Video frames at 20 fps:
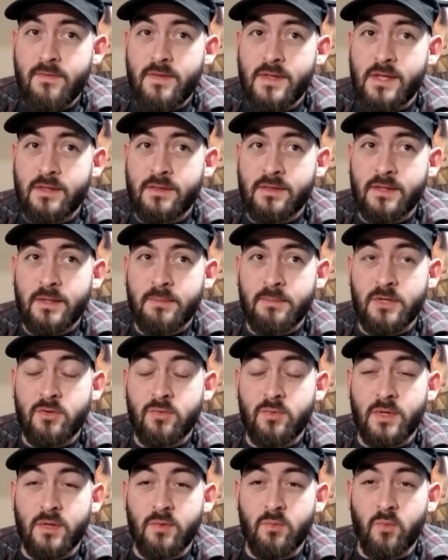anything
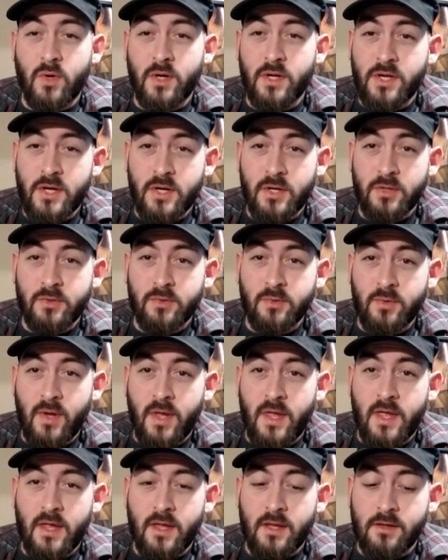between 1.0
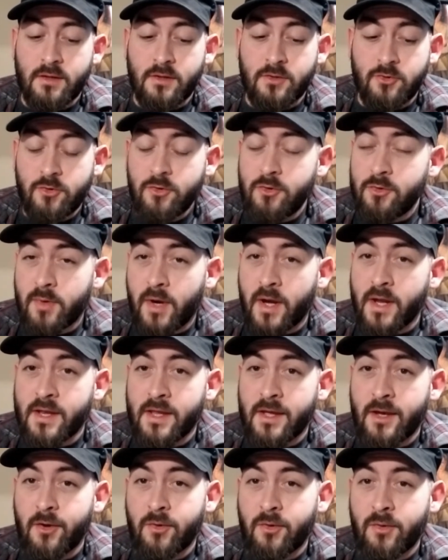and a 2 right
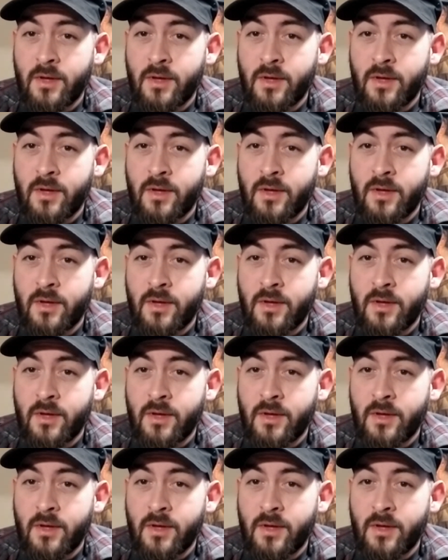now,